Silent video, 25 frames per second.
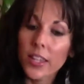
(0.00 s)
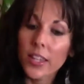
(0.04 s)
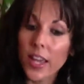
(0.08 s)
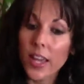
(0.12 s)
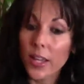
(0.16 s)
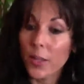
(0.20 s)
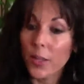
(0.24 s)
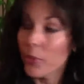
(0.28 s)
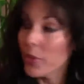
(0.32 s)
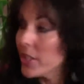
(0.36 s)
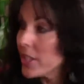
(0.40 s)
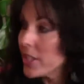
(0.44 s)

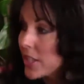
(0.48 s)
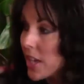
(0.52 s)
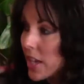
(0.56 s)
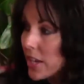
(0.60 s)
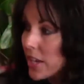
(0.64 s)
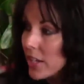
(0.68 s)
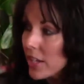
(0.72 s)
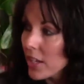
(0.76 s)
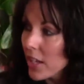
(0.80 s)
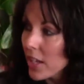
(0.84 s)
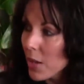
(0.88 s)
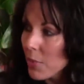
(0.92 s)
It's
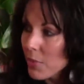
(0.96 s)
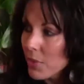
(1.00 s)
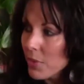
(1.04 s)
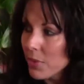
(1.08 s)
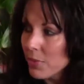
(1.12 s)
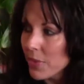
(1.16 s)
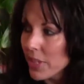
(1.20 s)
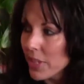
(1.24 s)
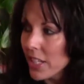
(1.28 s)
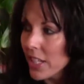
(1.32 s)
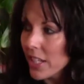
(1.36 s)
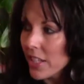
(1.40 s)
got a
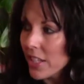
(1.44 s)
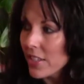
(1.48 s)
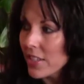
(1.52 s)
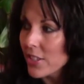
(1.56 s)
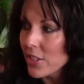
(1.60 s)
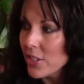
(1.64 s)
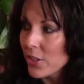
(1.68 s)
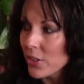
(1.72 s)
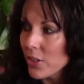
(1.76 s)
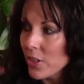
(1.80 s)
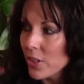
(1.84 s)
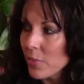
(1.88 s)
couple
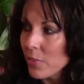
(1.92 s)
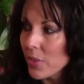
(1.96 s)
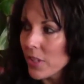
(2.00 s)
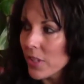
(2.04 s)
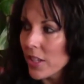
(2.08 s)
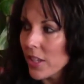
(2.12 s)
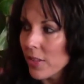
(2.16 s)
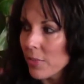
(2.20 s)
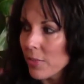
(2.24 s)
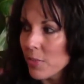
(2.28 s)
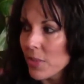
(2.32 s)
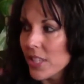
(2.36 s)
meanings to it
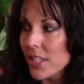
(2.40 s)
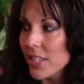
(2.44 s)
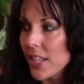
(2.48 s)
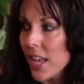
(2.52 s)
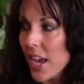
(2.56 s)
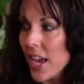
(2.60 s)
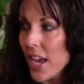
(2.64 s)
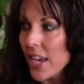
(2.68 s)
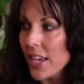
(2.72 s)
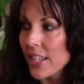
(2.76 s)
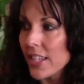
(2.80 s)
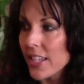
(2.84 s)

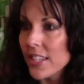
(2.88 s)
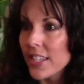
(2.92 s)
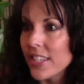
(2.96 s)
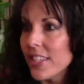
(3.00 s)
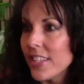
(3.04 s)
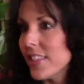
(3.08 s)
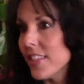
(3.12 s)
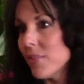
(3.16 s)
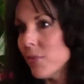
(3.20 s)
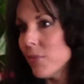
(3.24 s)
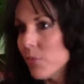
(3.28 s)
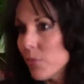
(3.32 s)

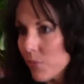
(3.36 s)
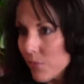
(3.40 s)
besides